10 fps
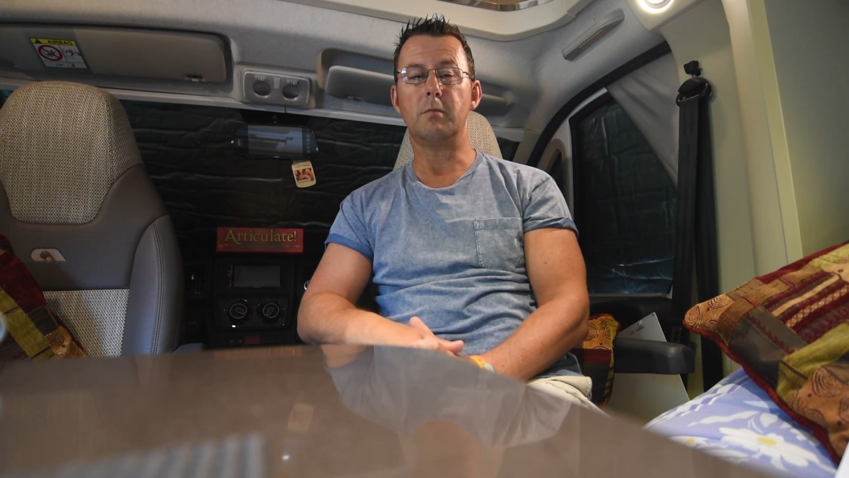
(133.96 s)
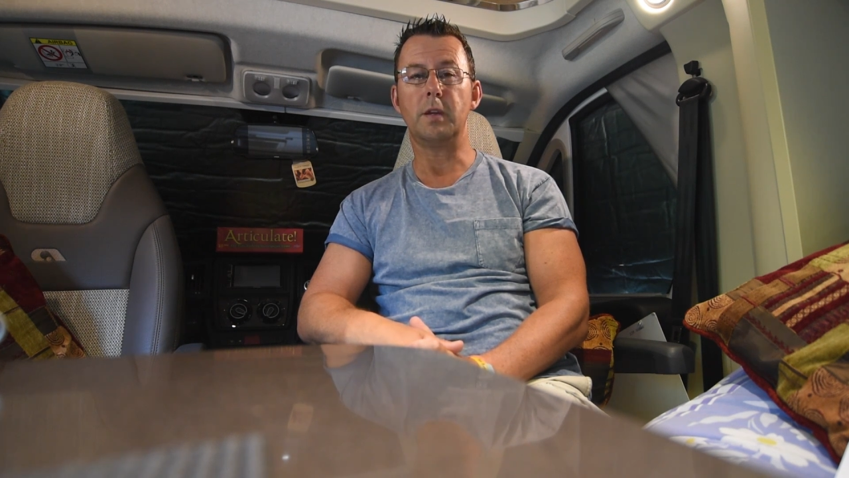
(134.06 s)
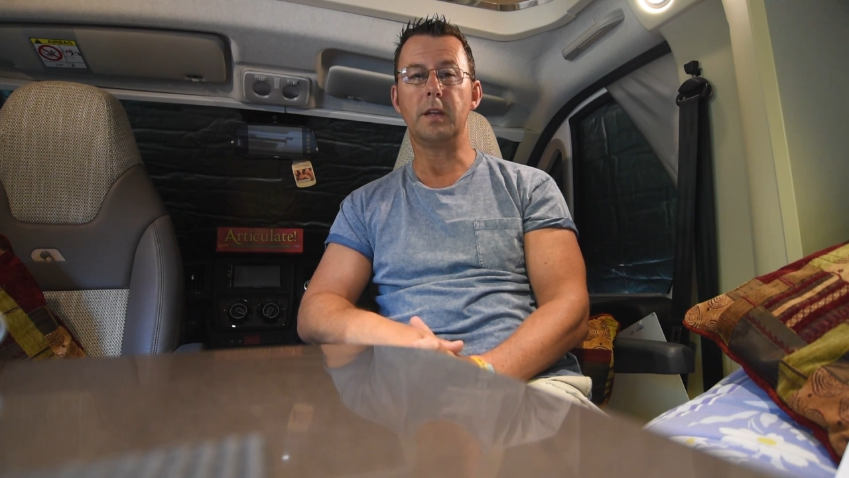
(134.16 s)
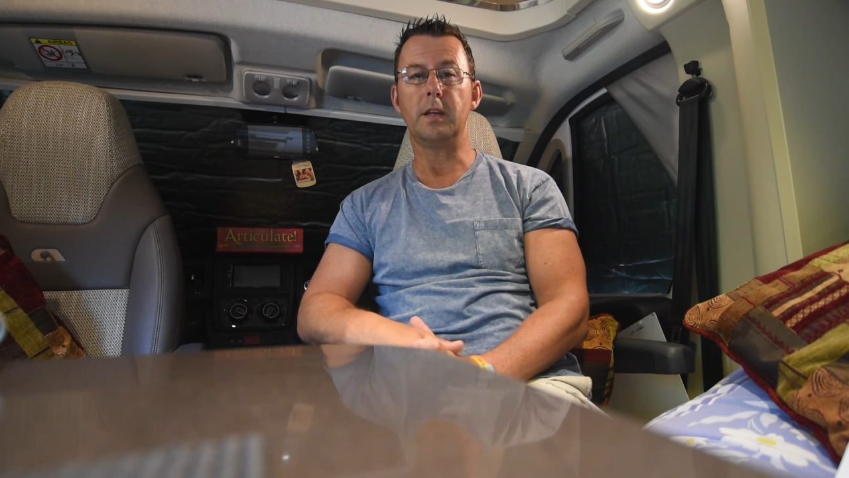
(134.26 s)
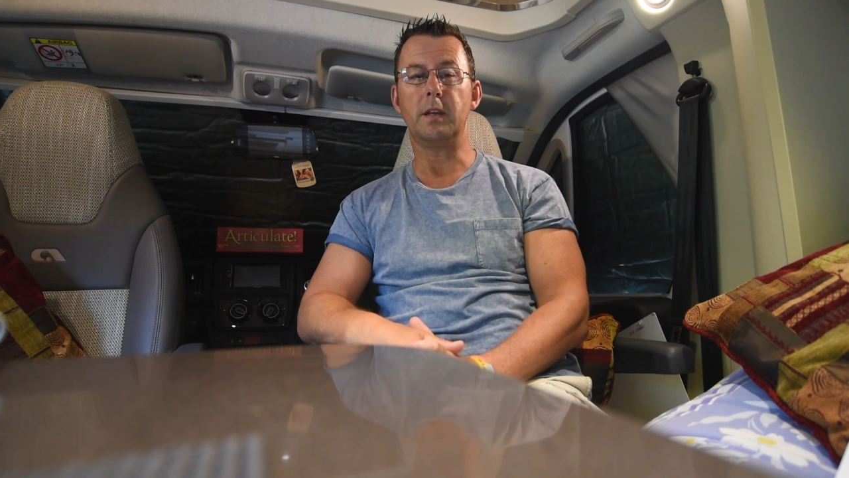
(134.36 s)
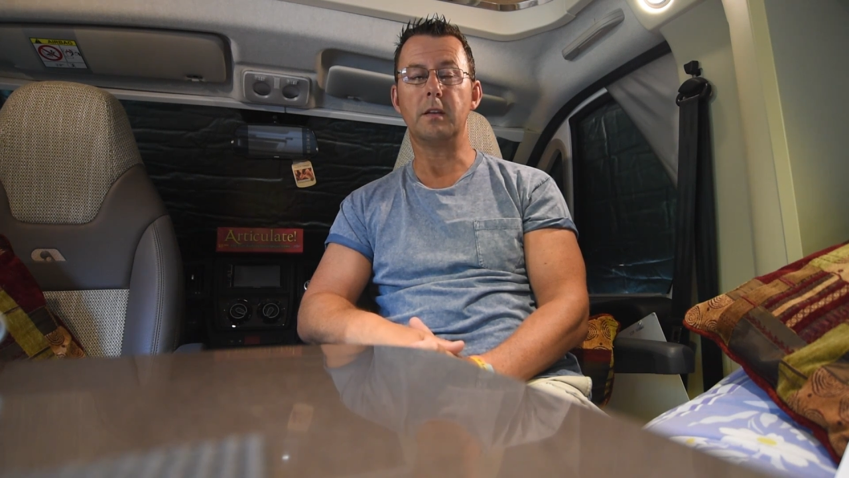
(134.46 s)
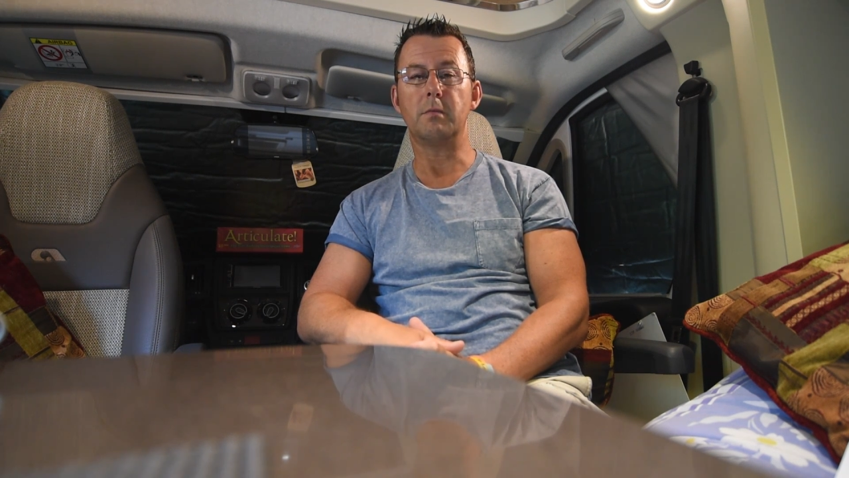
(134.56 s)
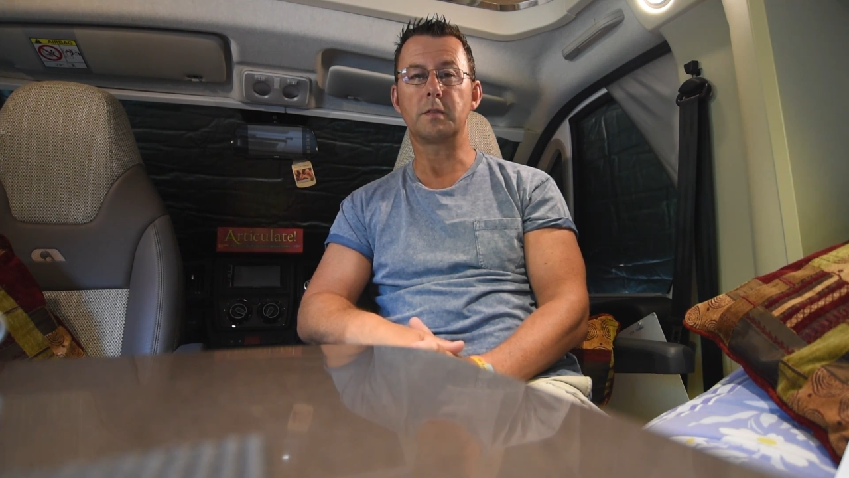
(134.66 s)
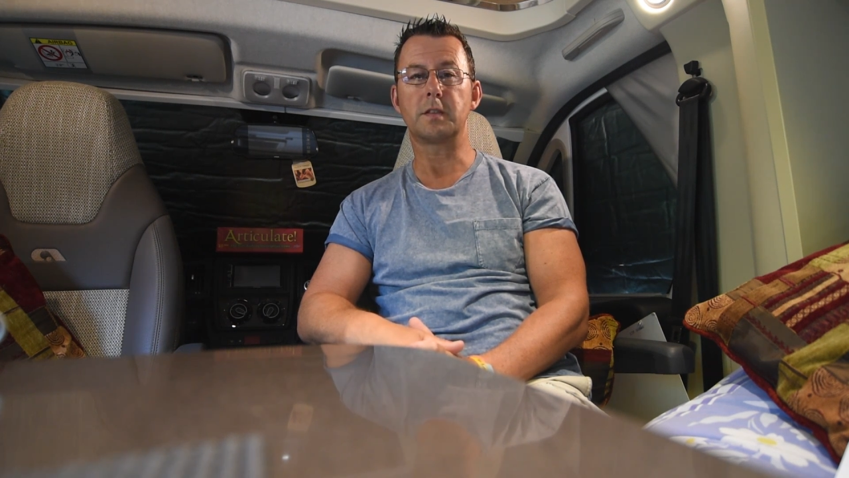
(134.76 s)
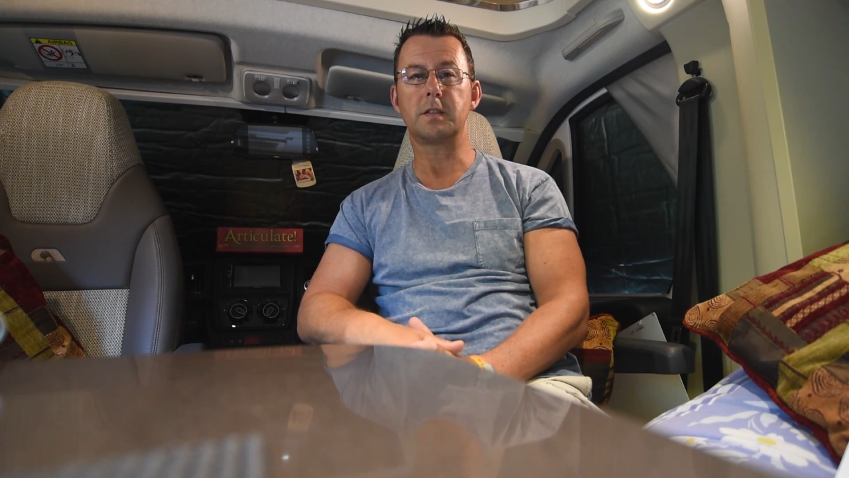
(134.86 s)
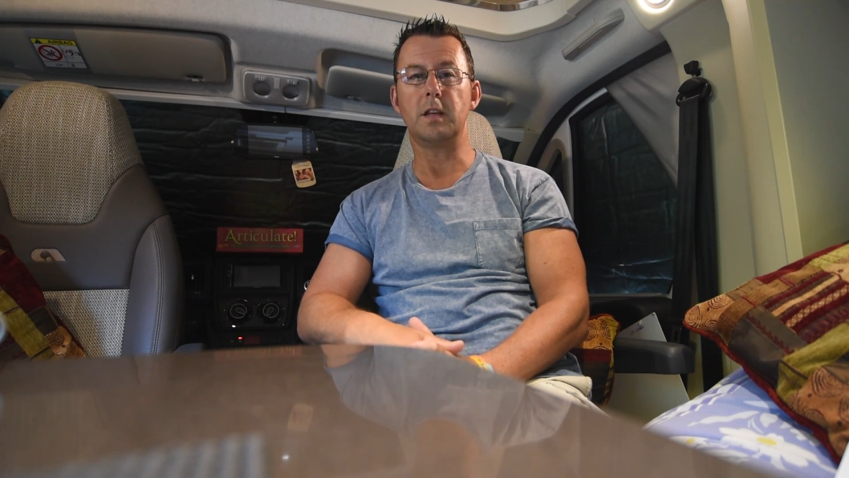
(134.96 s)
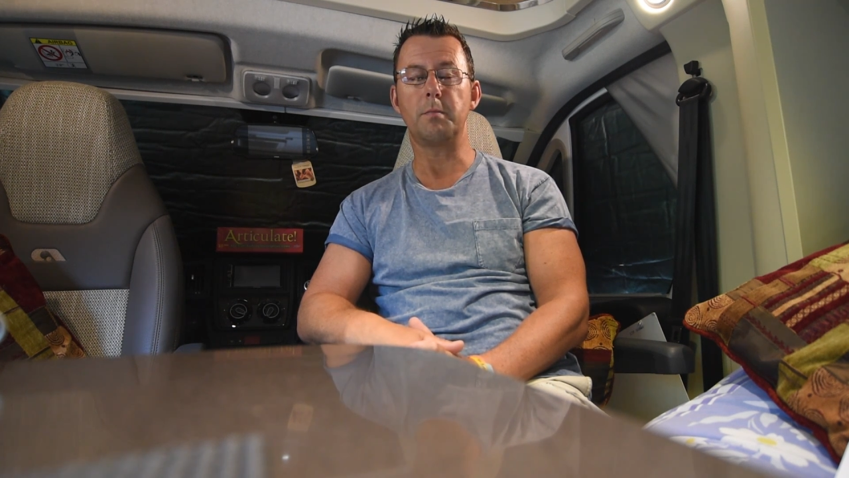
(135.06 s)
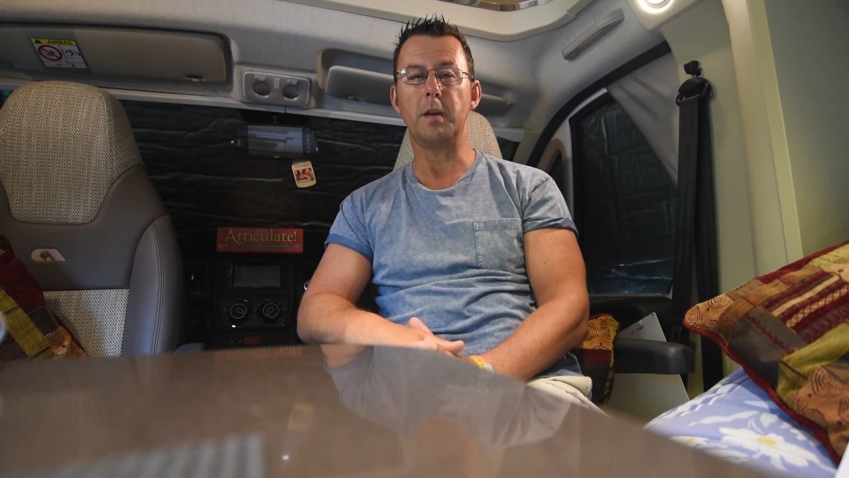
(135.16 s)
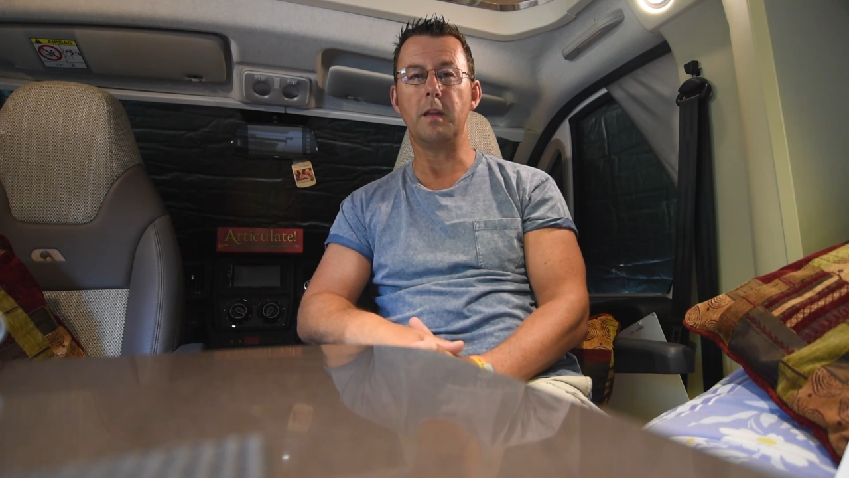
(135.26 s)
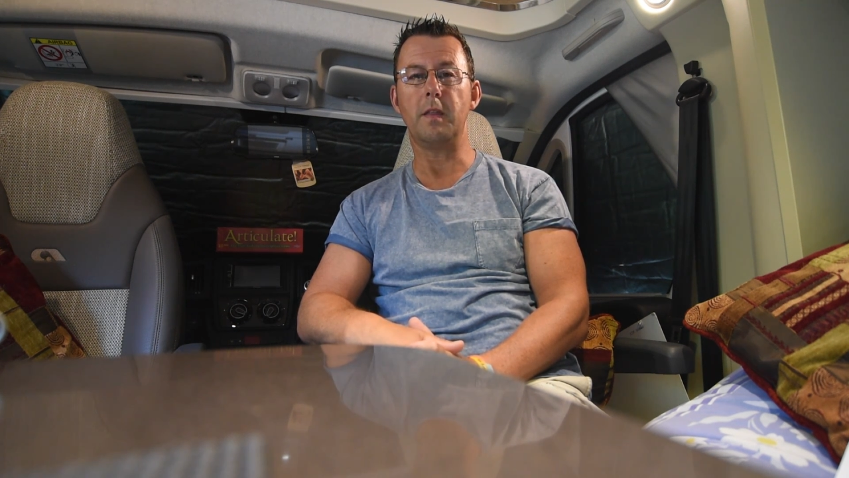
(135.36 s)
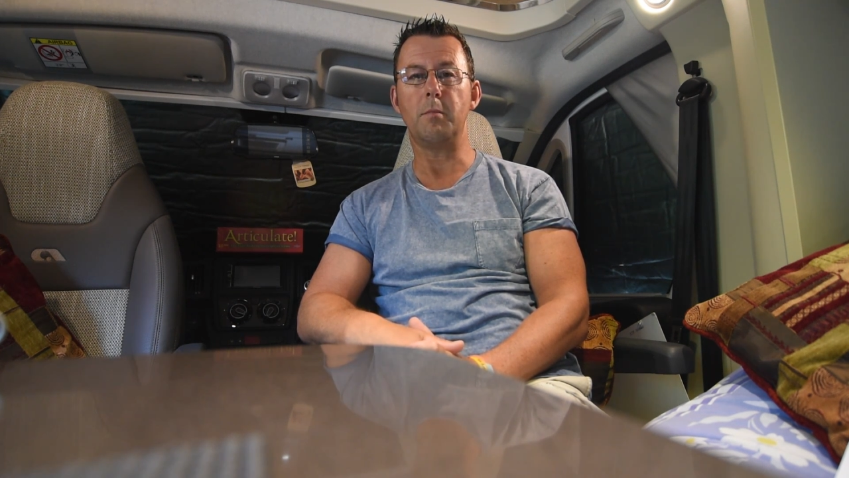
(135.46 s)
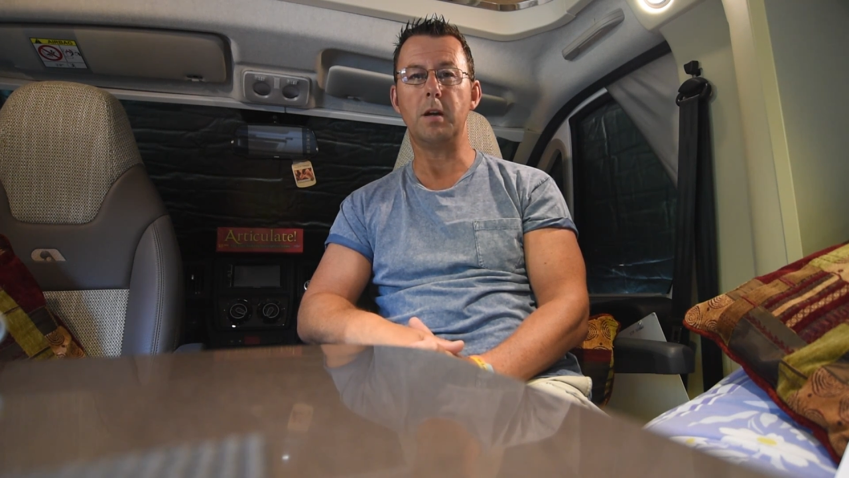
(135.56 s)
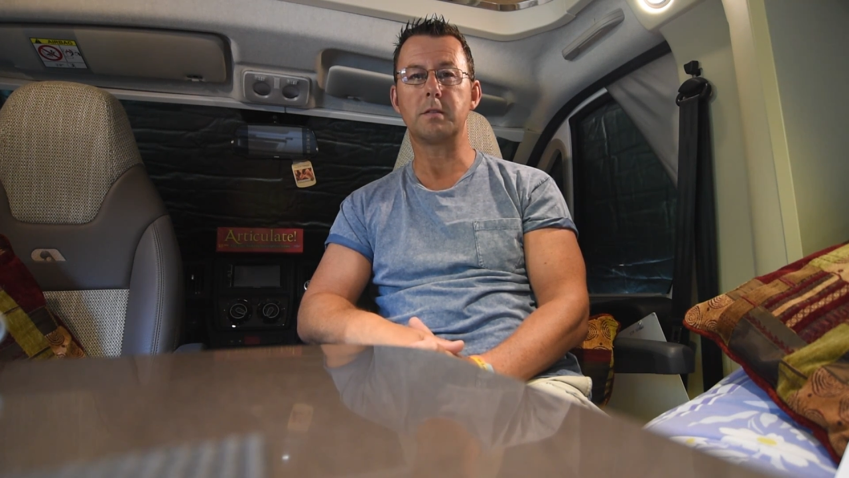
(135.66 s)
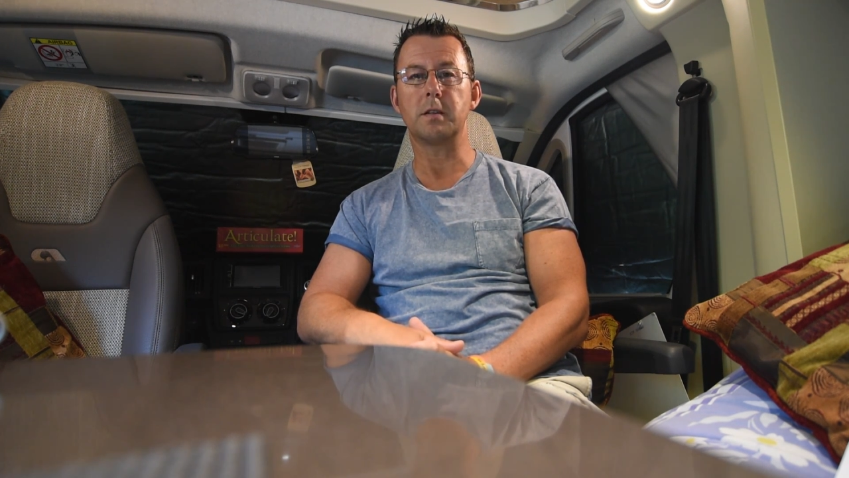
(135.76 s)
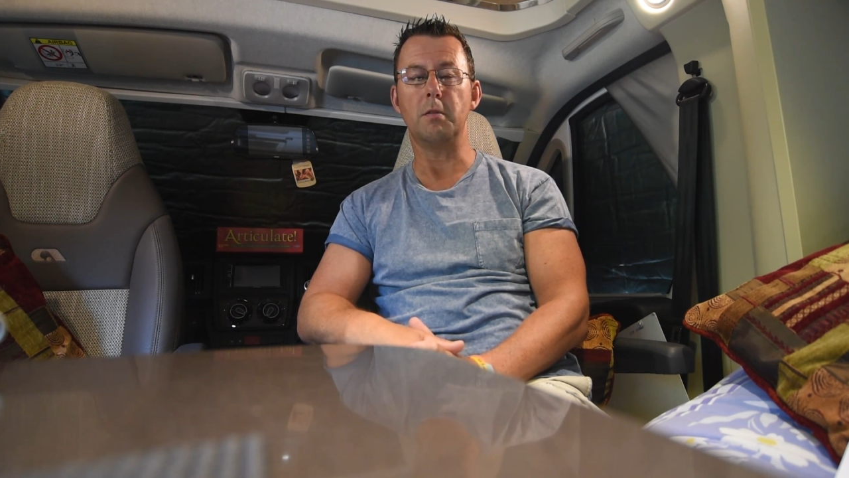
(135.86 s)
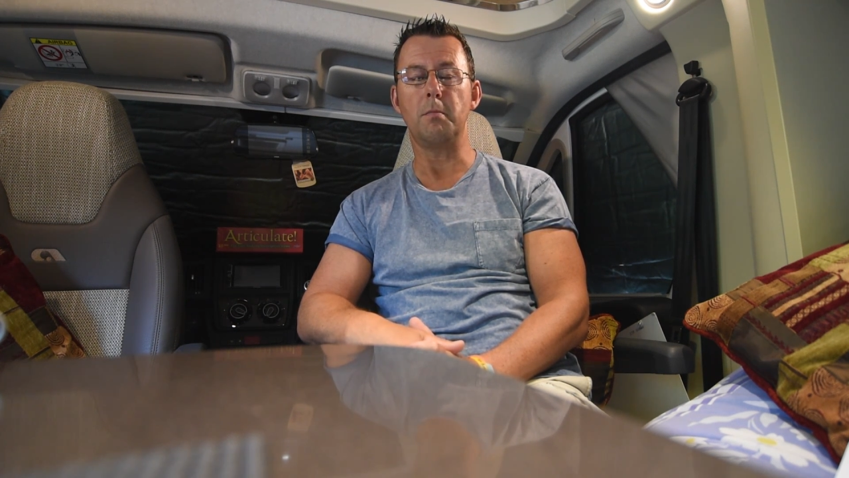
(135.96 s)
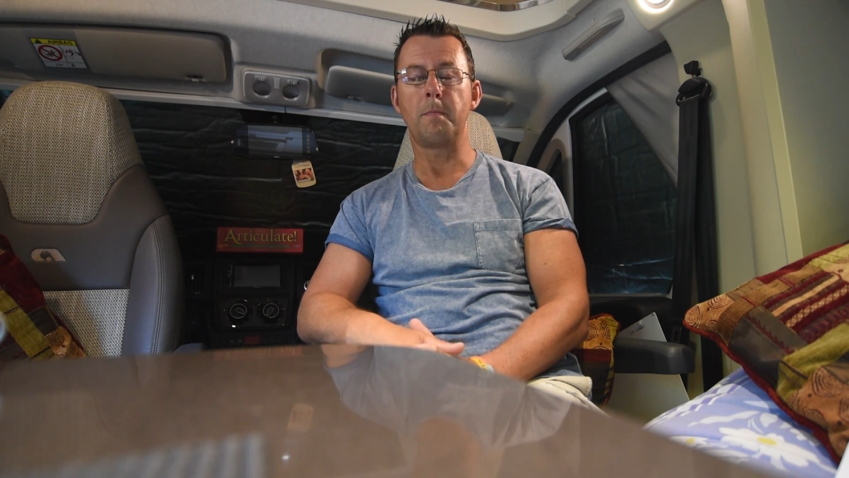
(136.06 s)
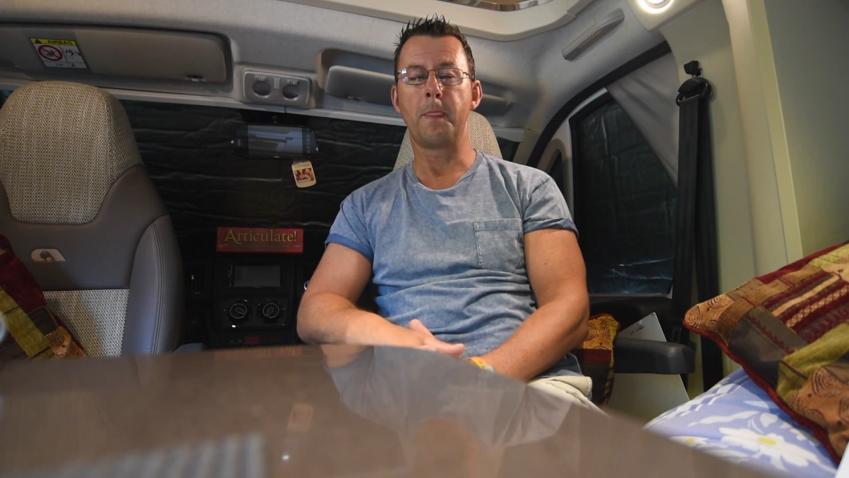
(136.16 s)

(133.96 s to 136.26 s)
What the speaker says: when he was asleep in the motorhome.